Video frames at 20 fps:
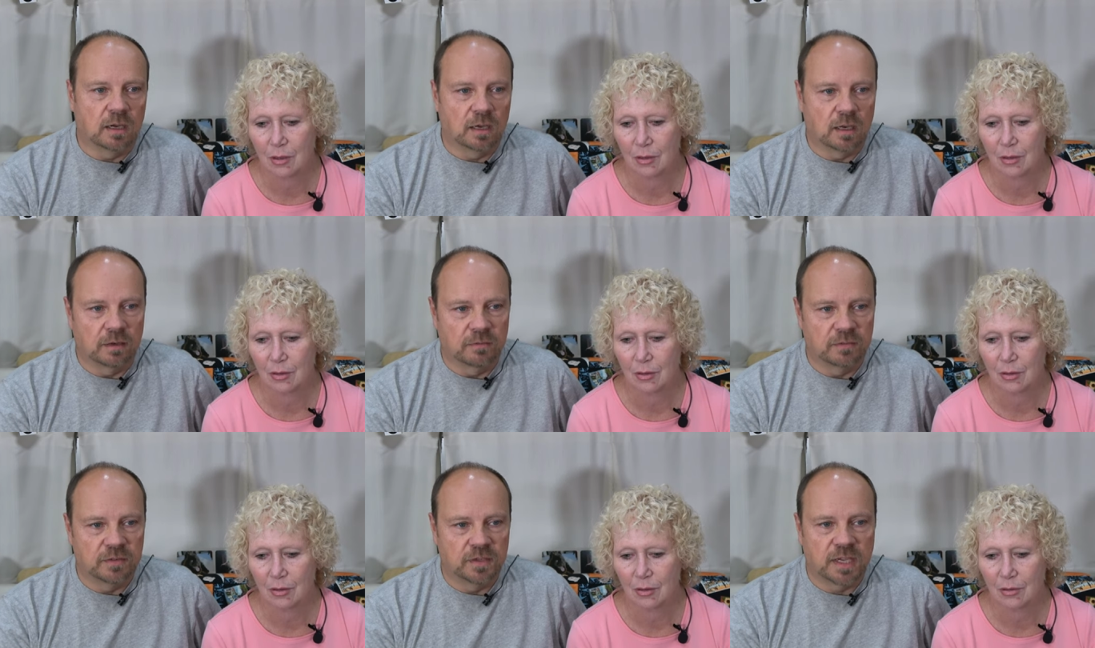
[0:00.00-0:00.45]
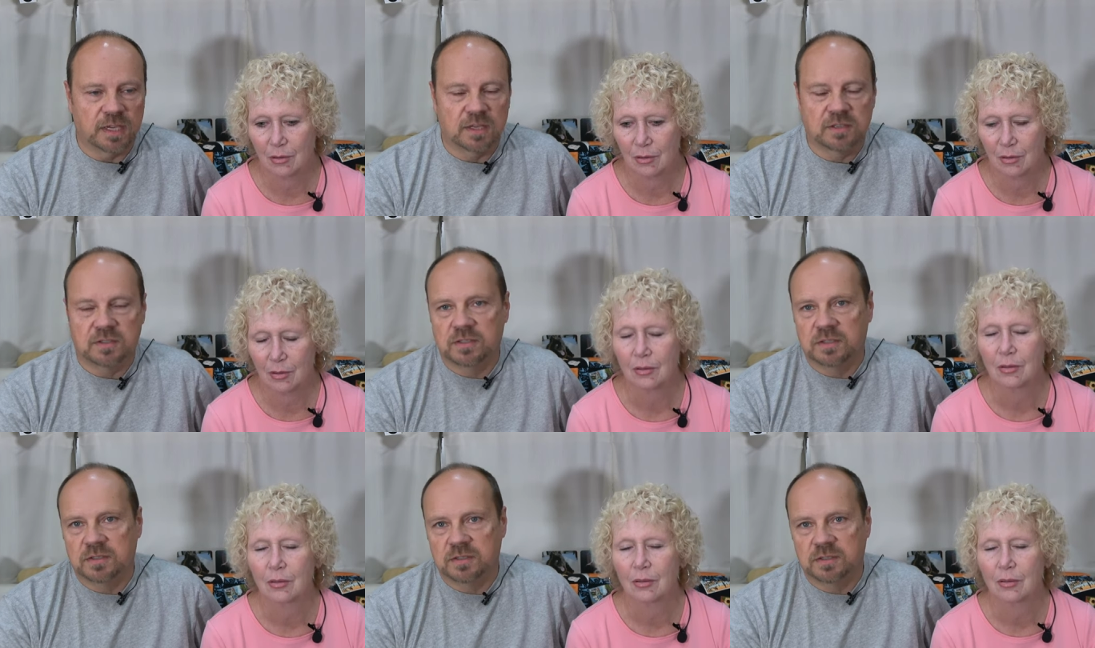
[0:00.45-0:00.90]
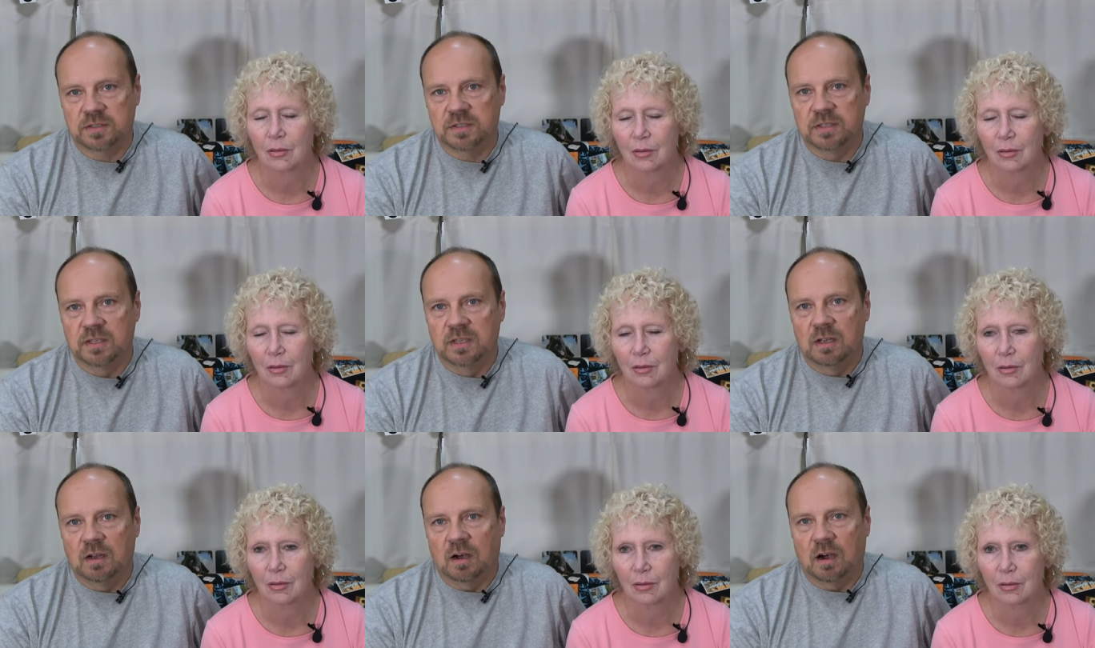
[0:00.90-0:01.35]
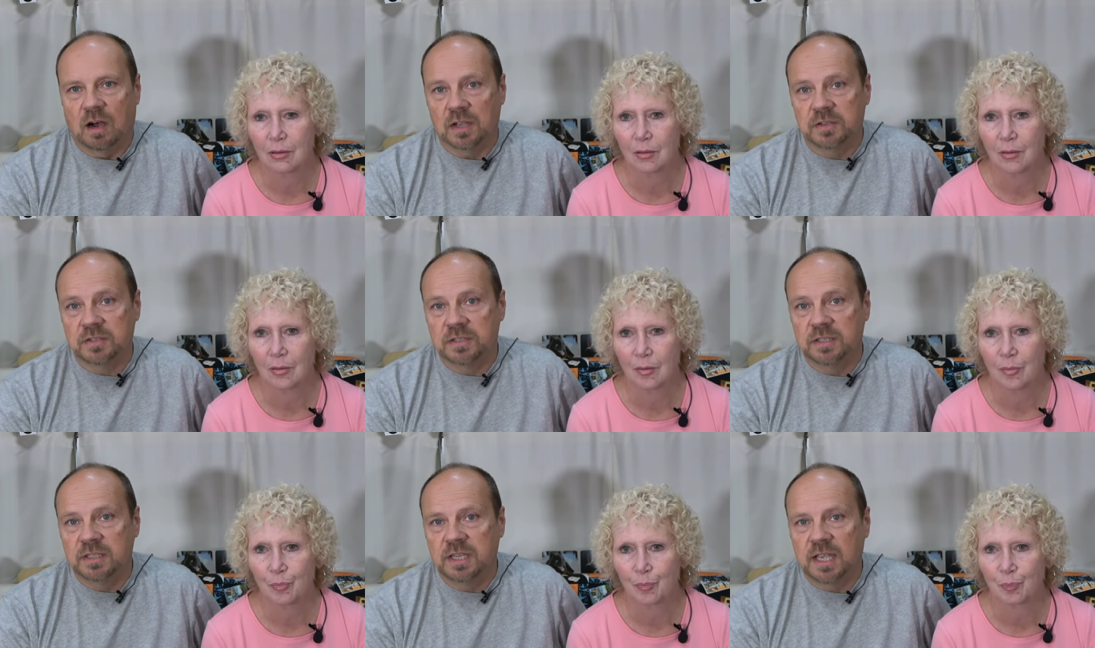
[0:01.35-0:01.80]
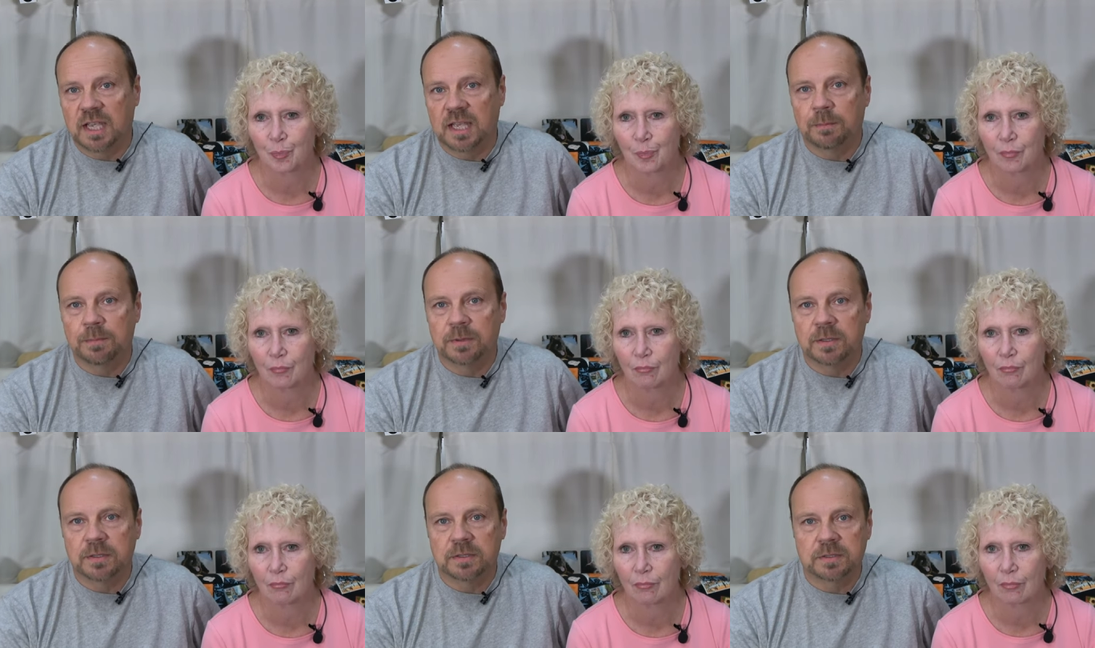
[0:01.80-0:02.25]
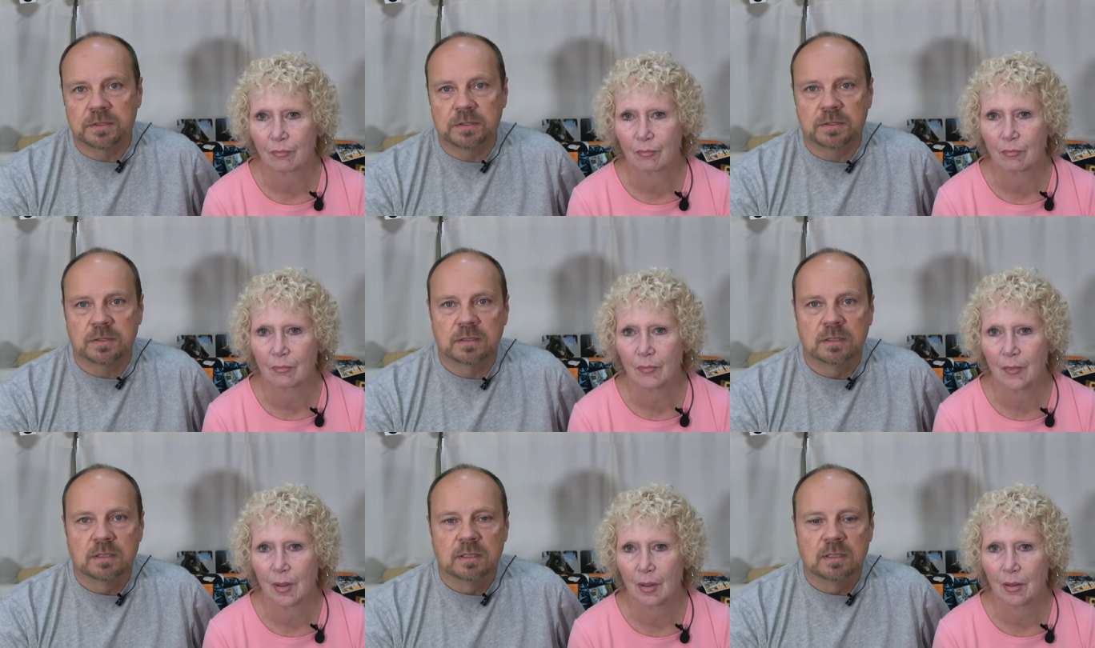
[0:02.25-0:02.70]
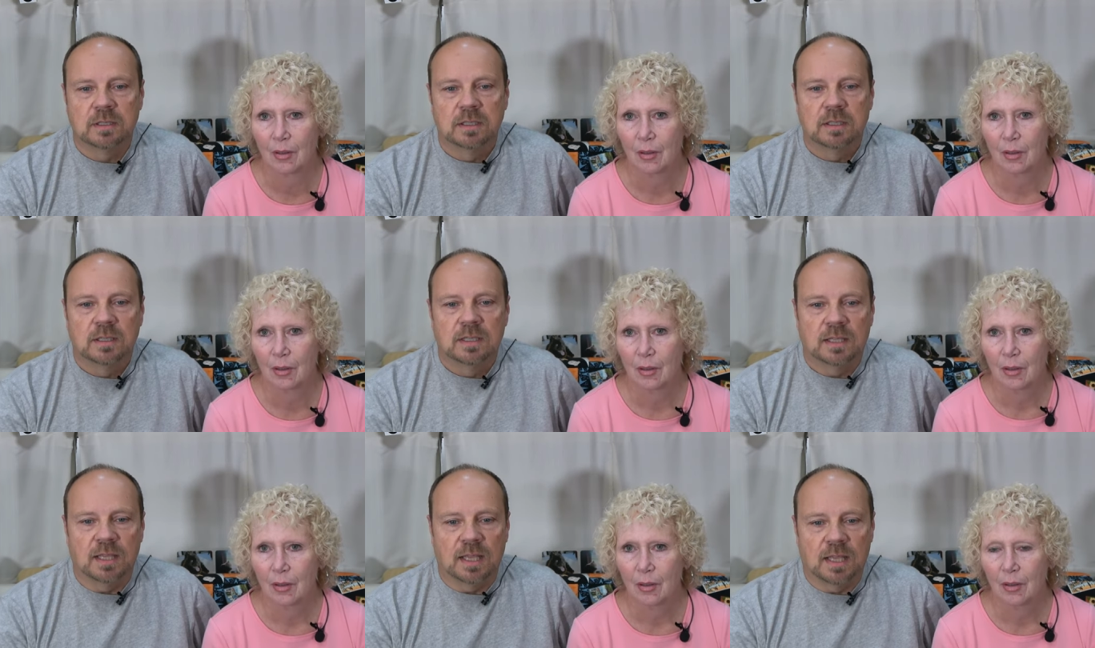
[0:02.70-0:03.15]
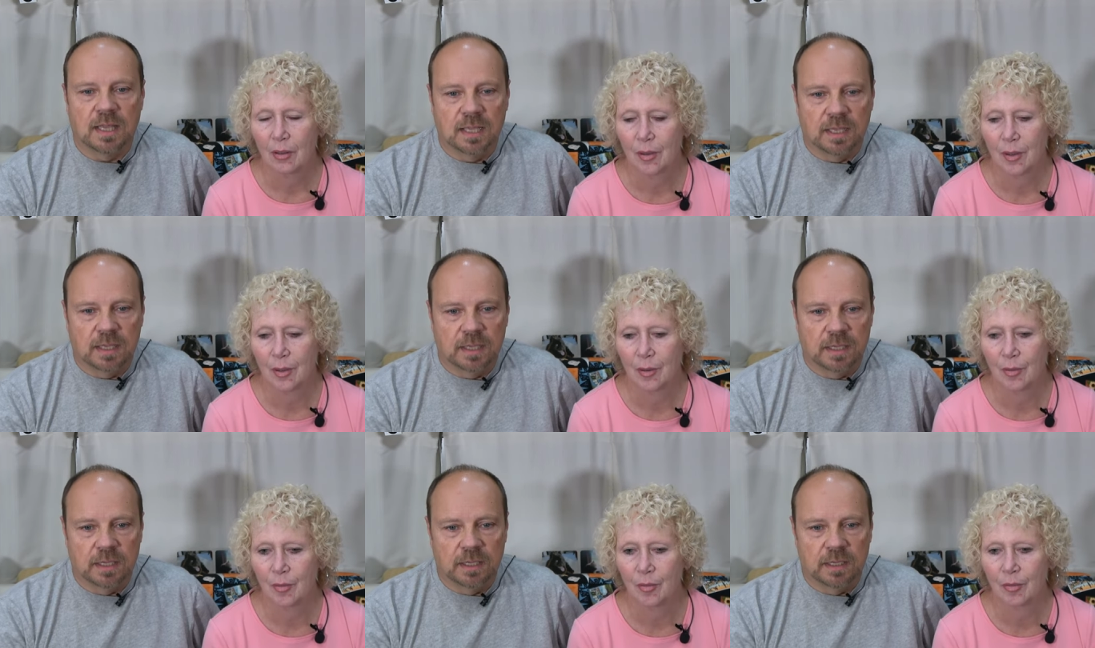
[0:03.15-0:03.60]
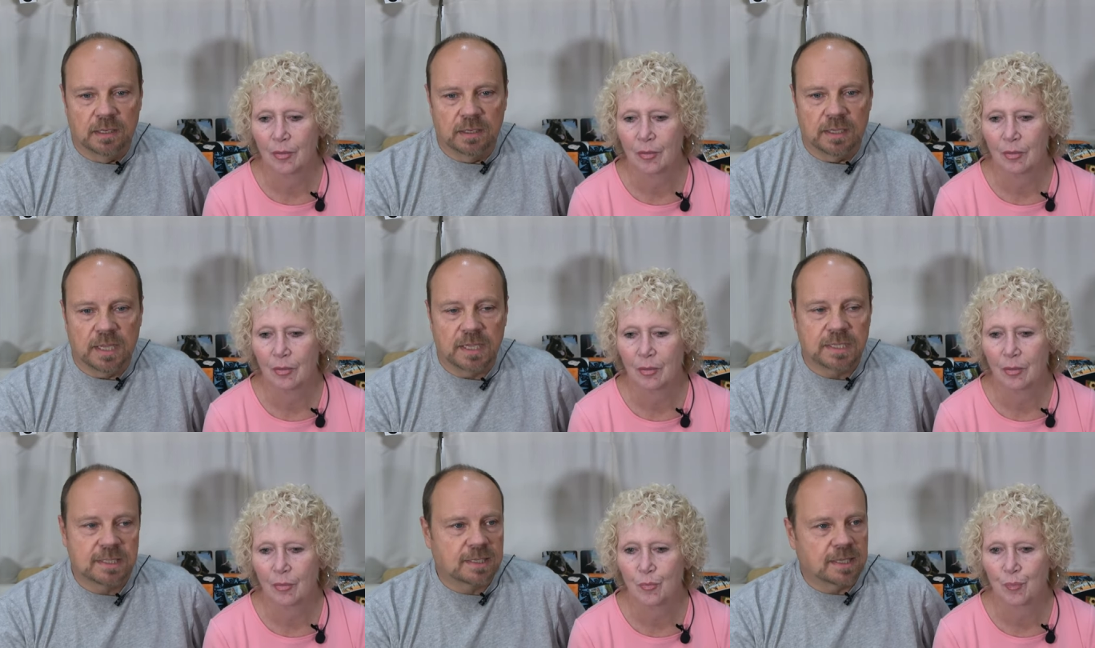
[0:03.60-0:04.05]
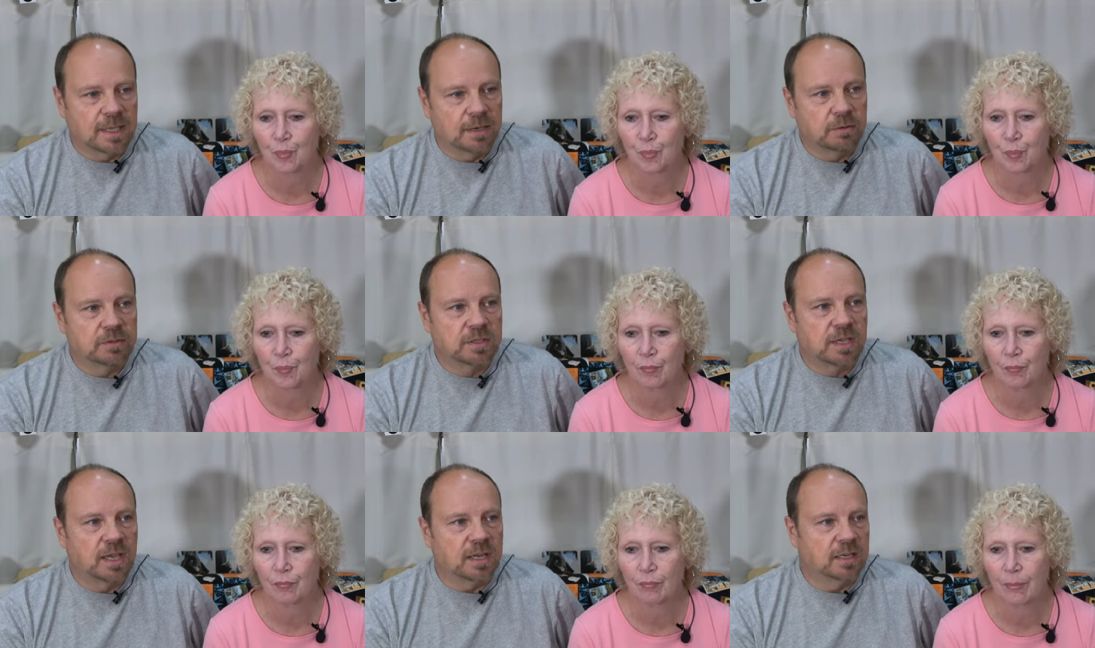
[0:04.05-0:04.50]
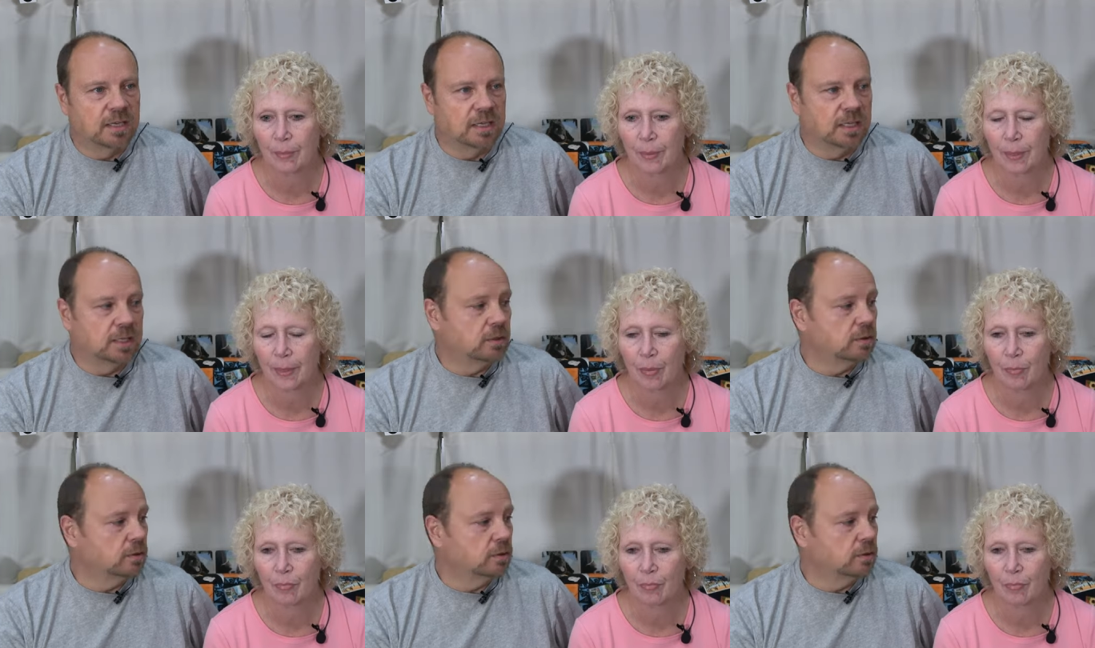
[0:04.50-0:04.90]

Speaker 1: of Texas Austin campus. And that's that was kind of neat